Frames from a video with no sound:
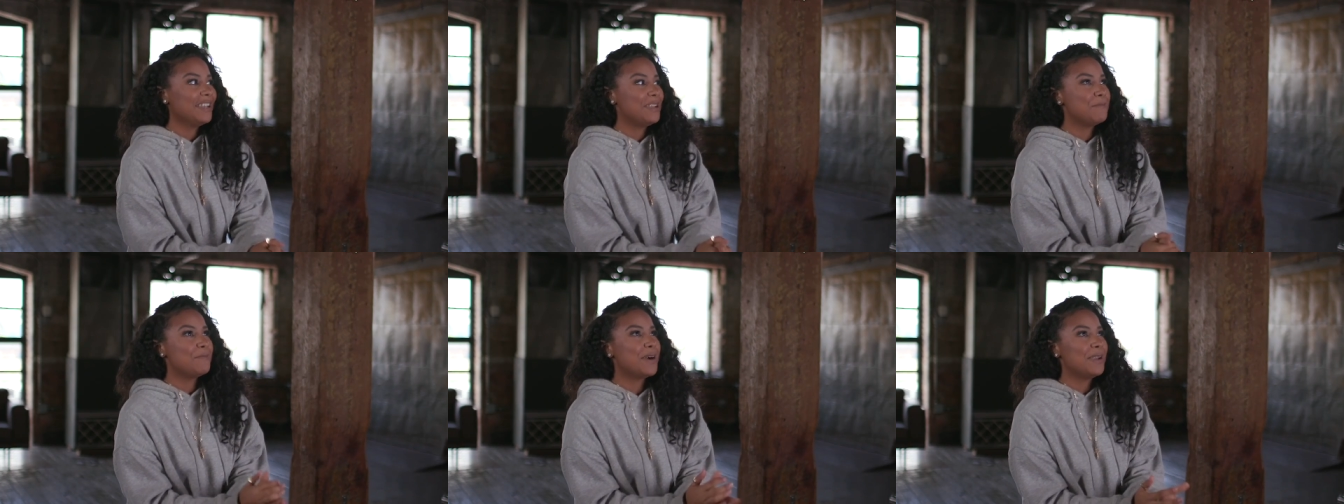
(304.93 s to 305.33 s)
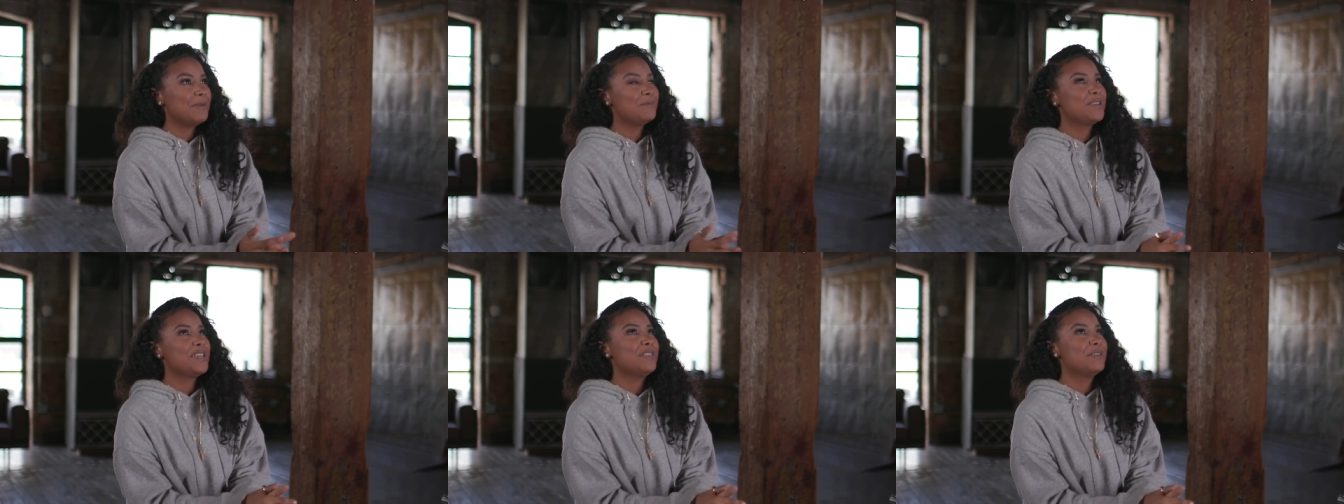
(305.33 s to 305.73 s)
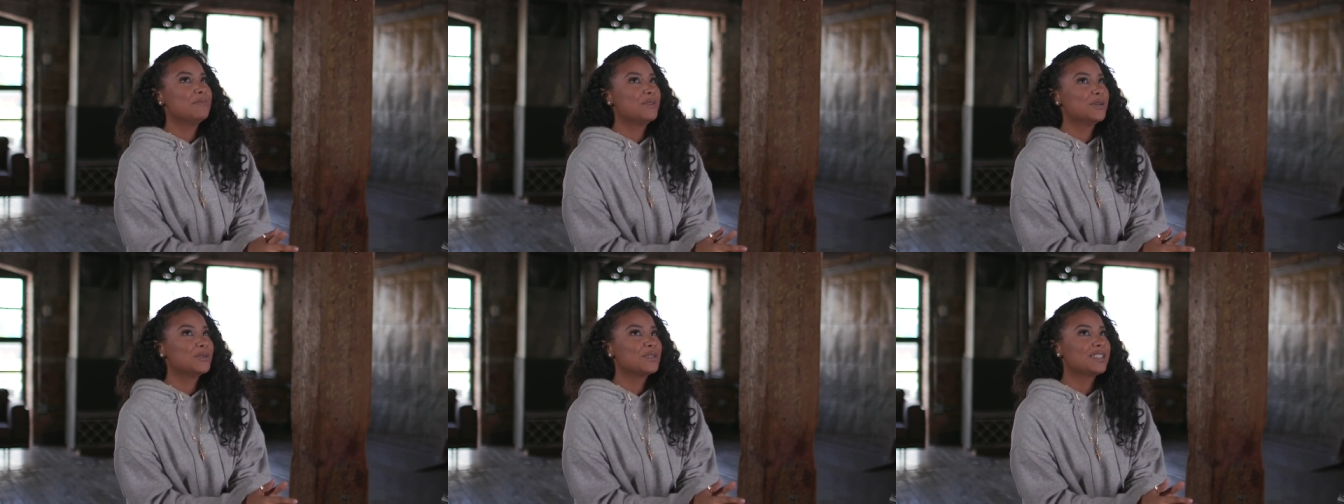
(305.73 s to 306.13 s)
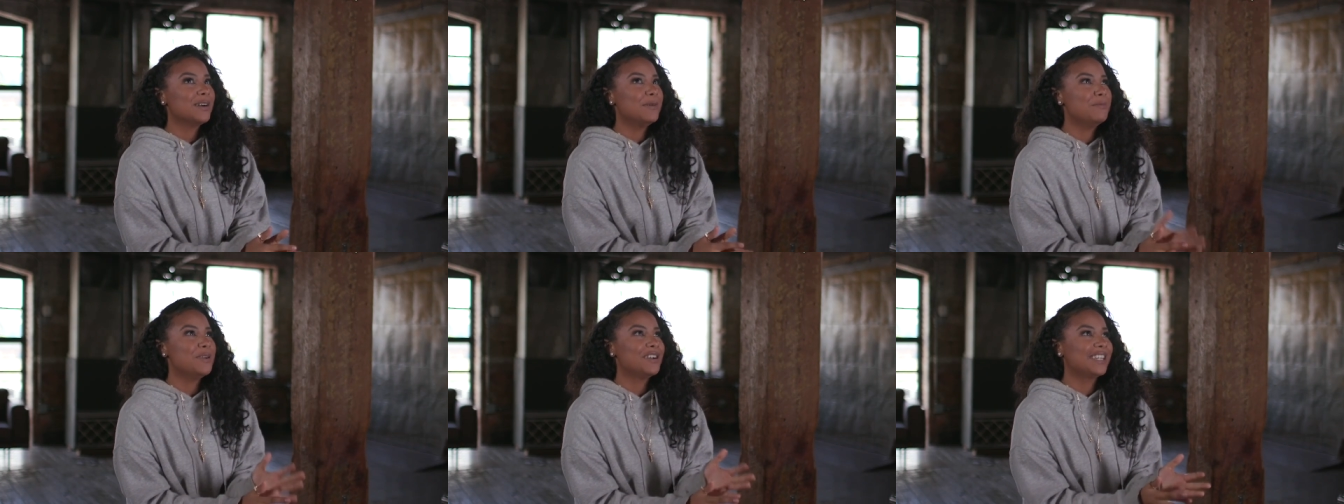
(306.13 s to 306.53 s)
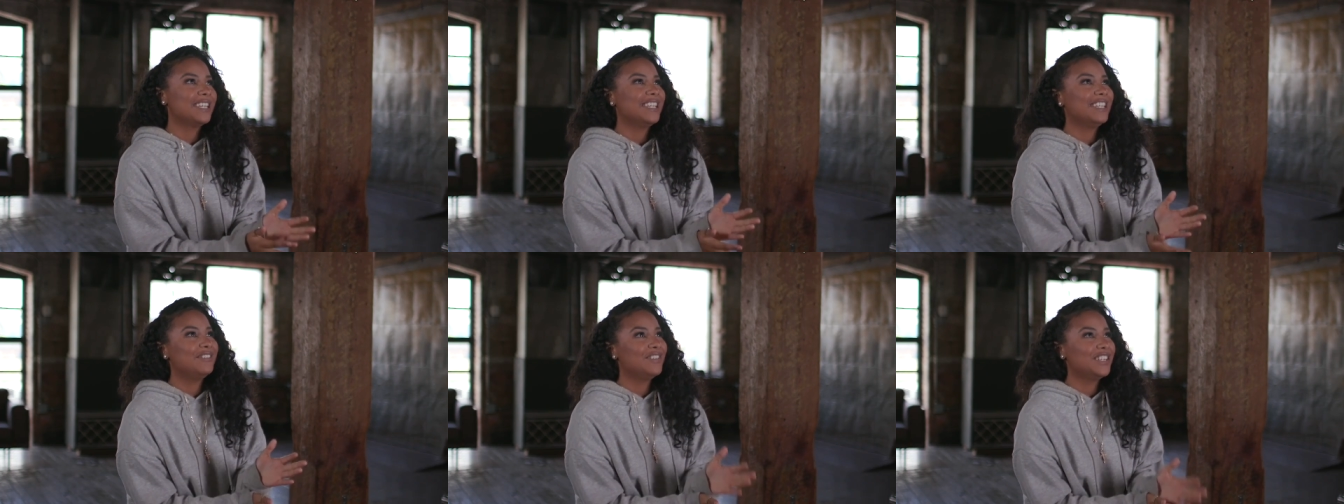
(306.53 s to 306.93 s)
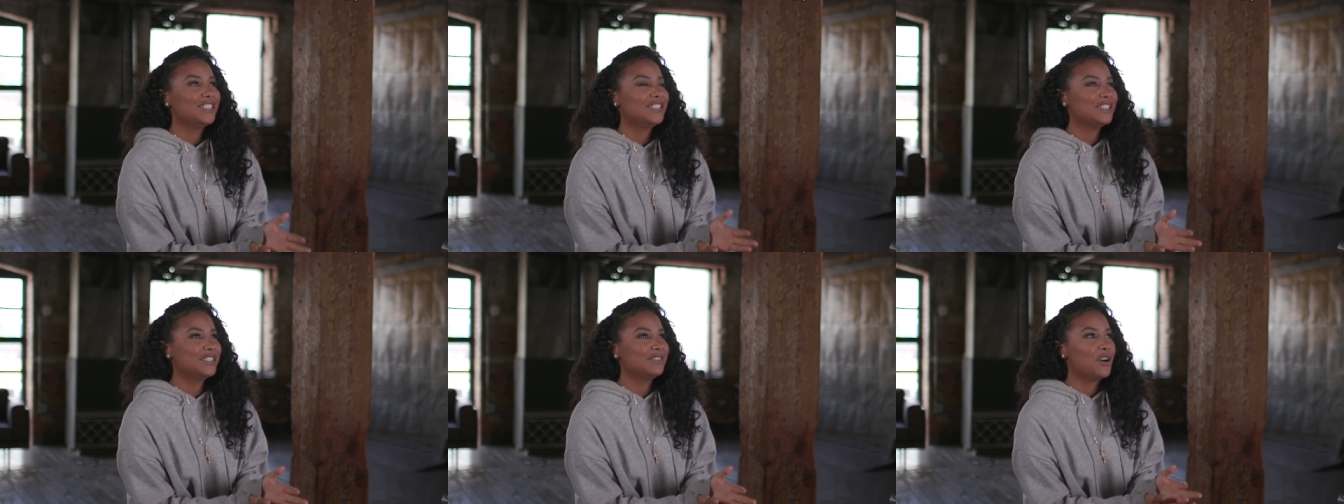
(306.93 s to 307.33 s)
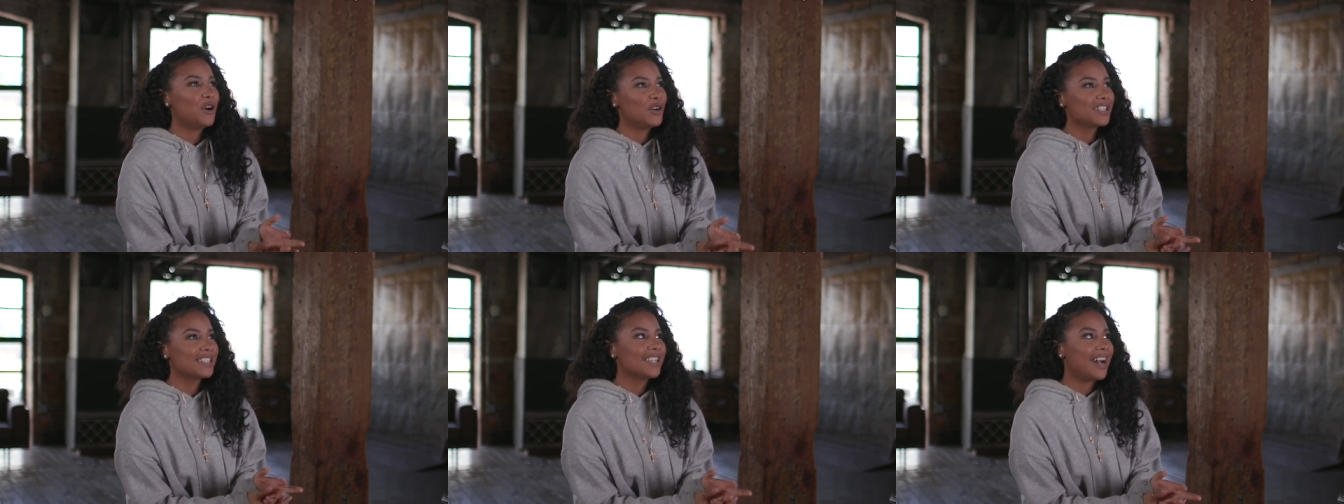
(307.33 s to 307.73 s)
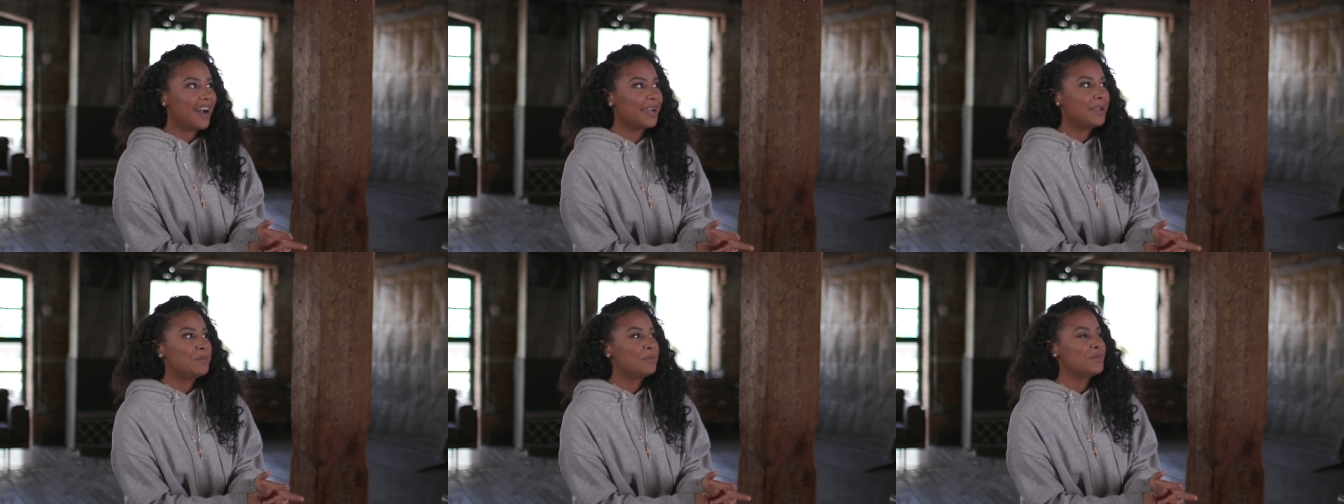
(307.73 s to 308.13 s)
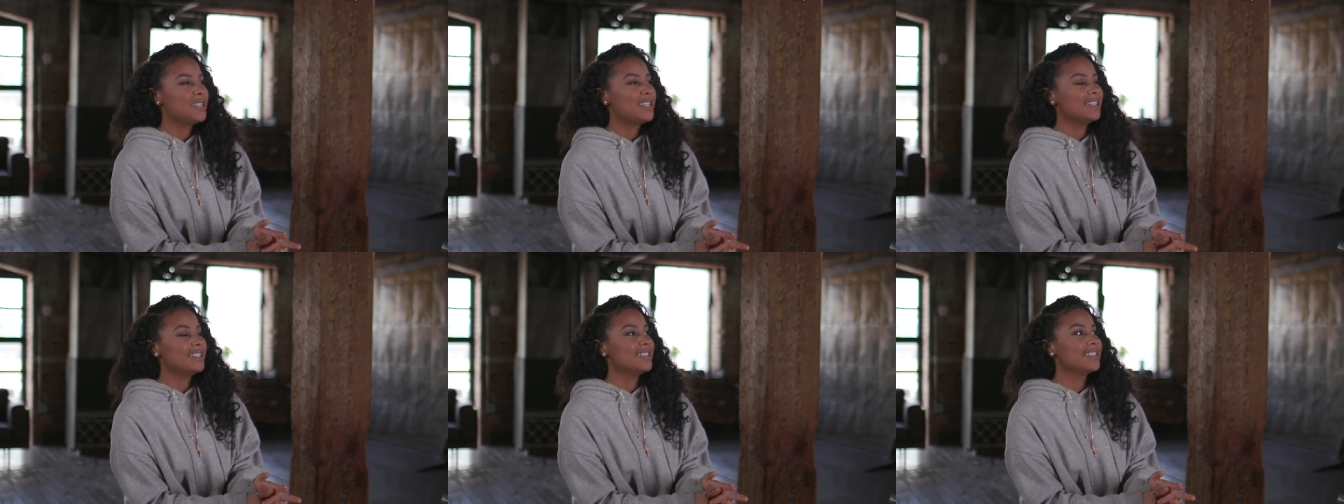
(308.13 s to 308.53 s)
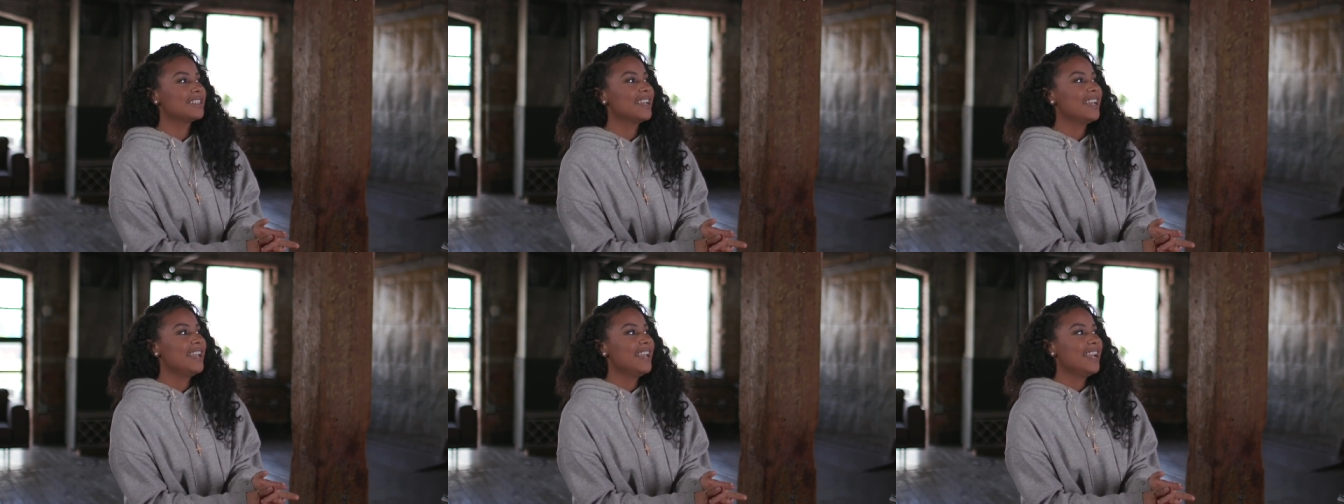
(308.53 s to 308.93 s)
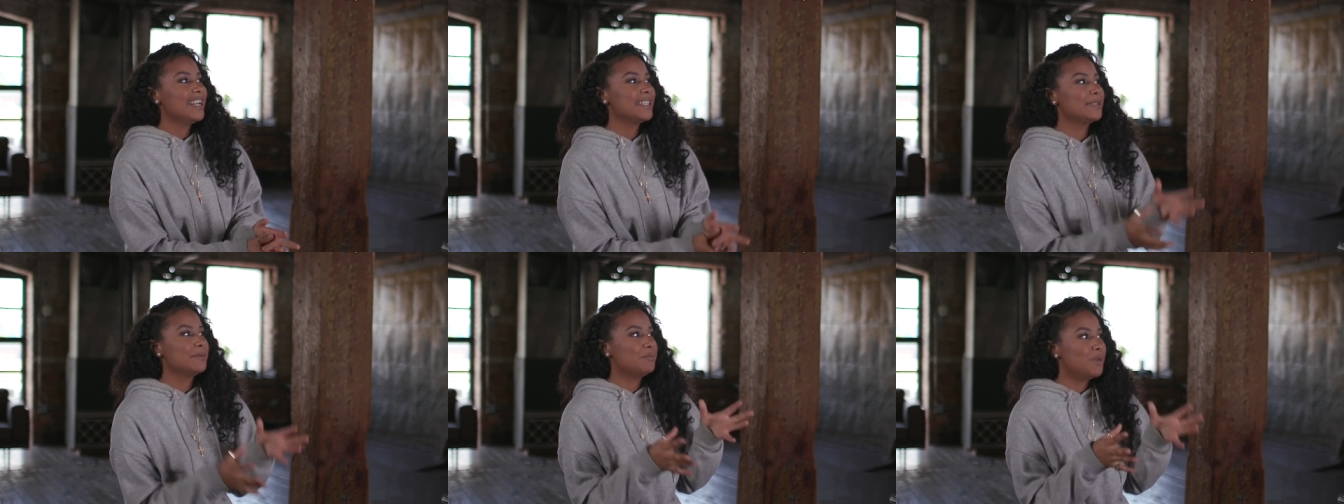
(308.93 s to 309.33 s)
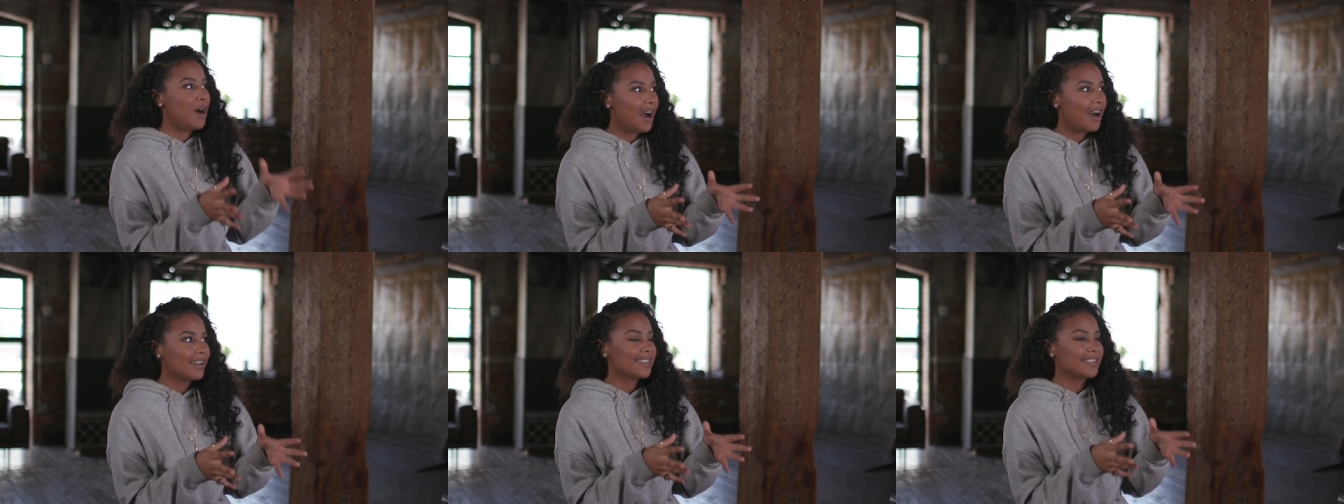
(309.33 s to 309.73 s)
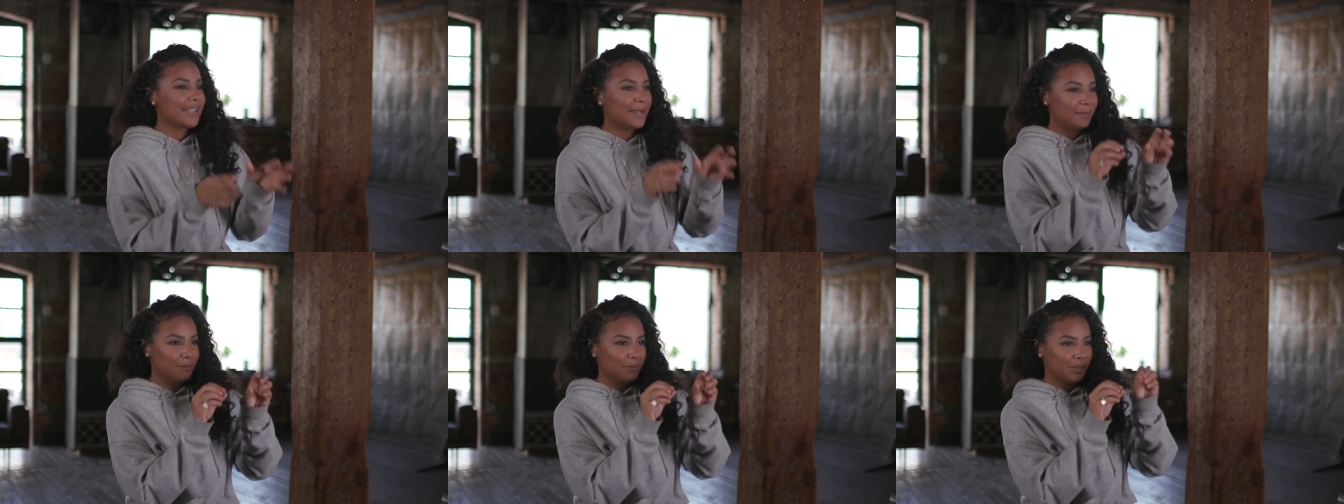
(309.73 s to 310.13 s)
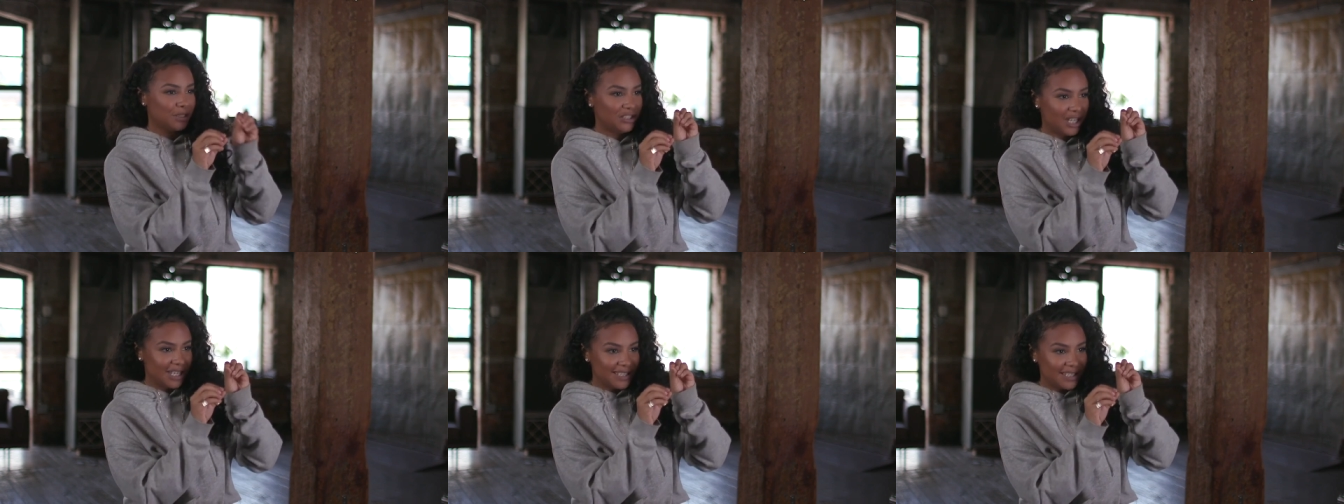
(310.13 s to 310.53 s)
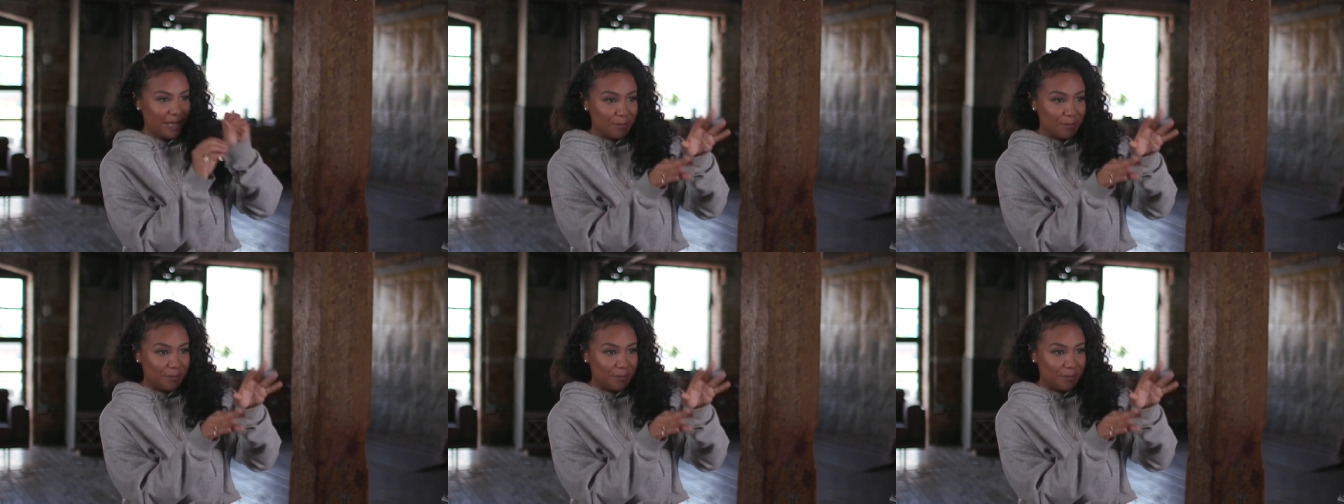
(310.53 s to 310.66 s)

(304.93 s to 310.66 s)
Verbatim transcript: It might be the most American invention of all time because it's a box that projects